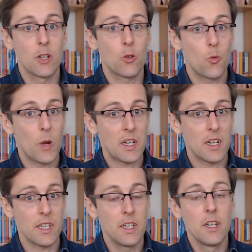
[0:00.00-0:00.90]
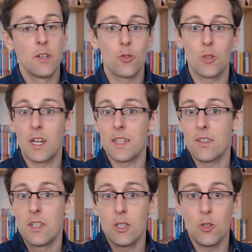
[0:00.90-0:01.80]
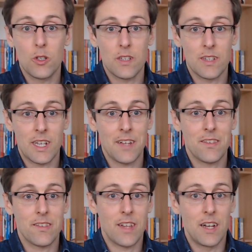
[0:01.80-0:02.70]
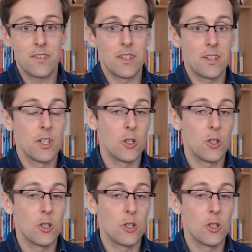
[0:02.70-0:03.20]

quickly so that you can get started